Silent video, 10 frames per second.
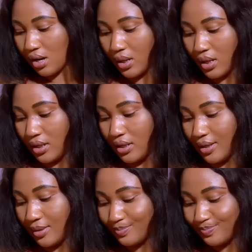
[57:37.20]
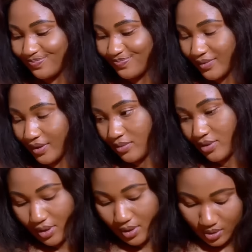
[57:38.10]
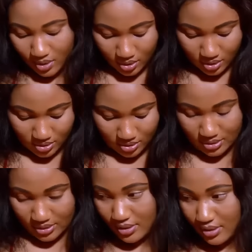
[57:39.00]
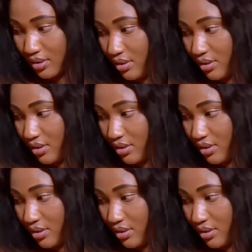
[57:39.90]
Okay, I'm sorry. Just that.